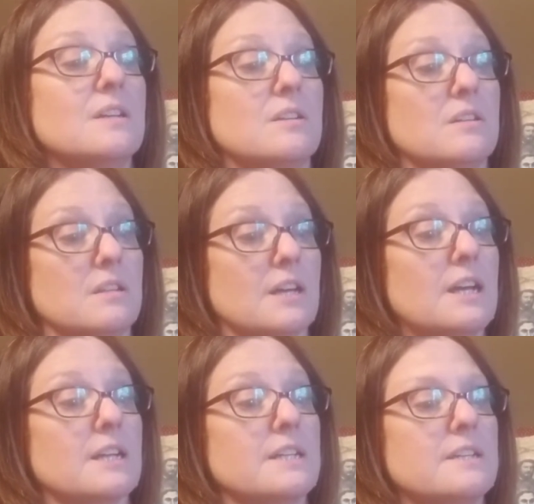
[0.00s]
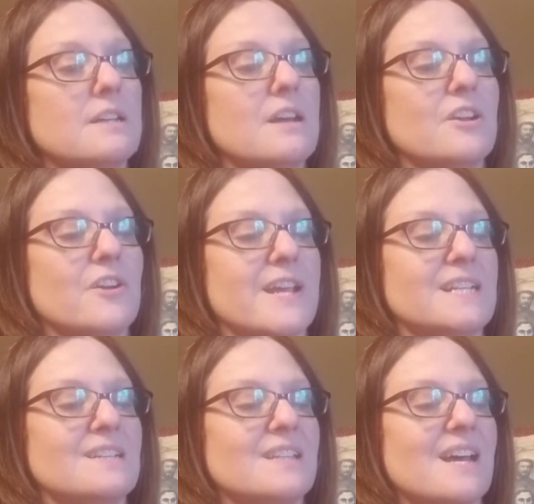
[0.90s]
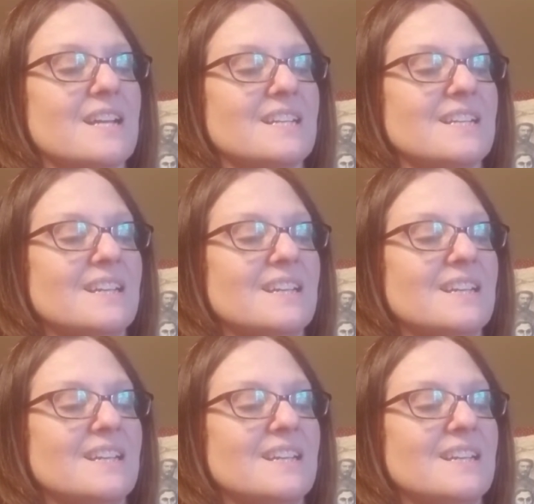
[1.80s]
Cluck, agreed Cluck.